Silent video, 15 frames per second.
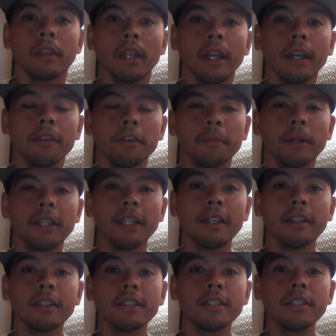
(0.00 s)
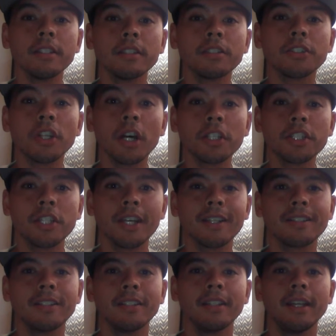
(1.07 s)
Hey everybody, this is Josh
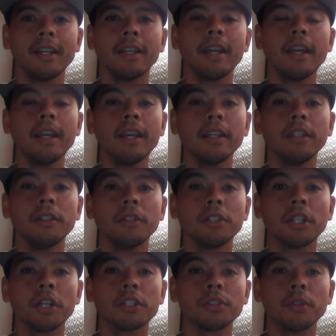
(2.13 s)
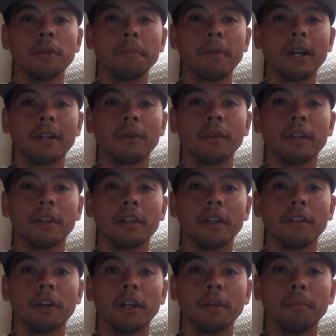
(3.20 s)
Jackson, aka Inu Joshua, back with
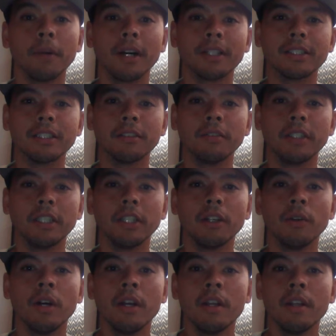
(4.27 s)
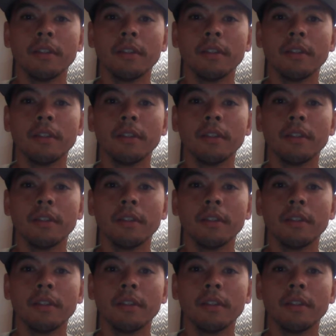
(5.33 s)
another unboxing video.